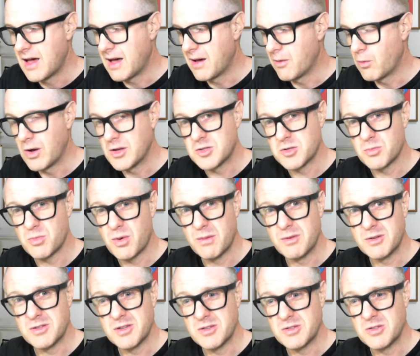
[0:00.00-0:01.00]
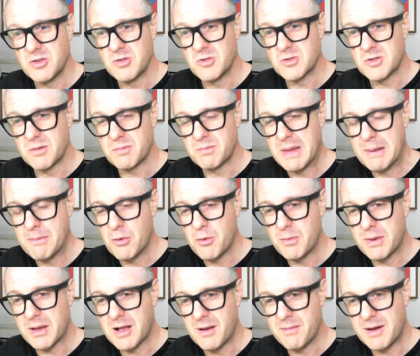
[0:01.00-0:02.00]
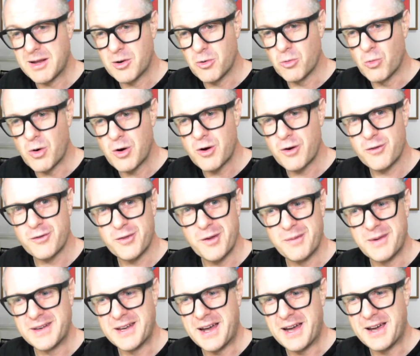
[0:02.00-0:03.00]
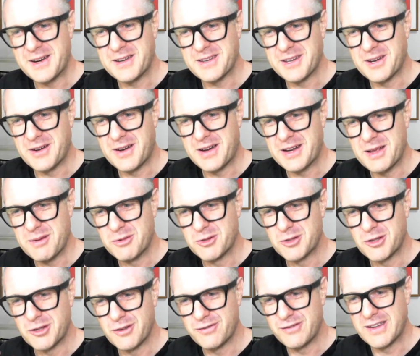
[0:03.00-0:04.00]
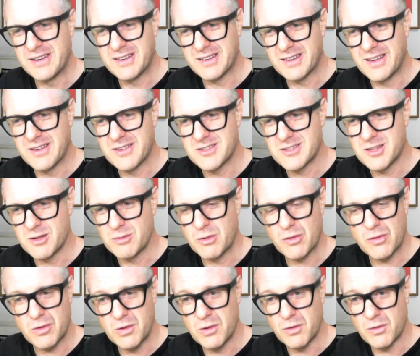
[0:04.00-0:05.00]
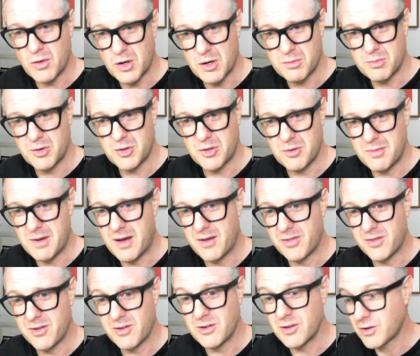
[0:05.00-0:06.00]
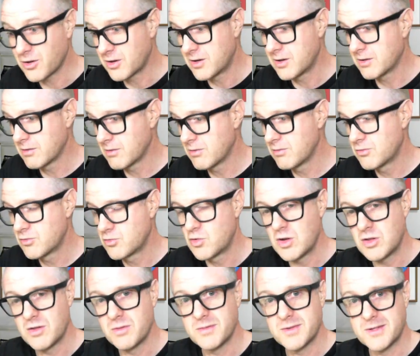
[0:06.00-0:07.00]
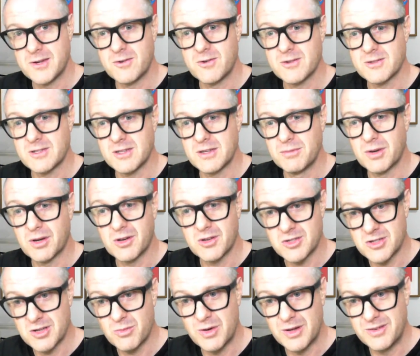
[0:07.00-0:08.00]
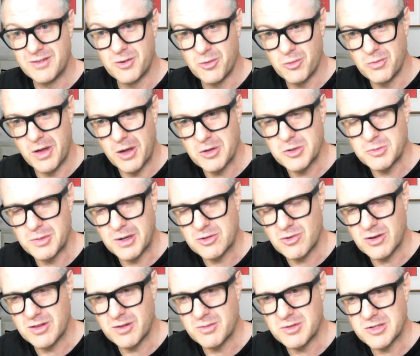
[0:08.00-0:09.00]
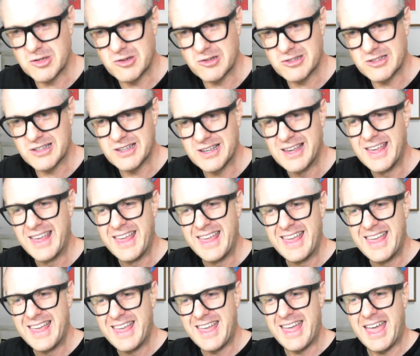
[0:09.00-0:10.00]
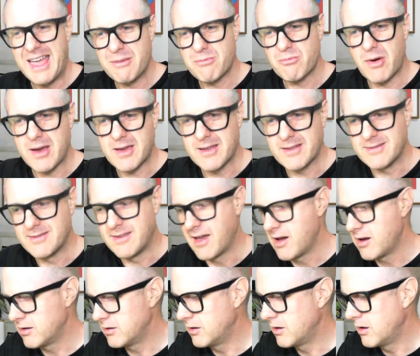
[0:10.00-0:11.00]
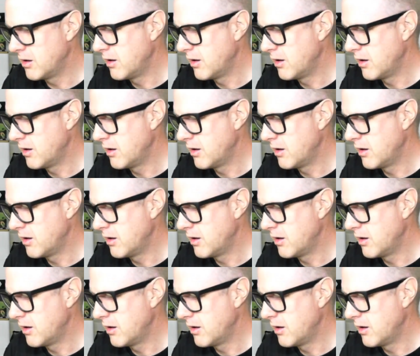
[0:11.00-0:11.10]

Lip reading: white supremacists use, then people become unaware of them and unable to defend against them. You've got to put them out there, and you've got to treat them seriously, because someone else might treat them seriously, and break it down.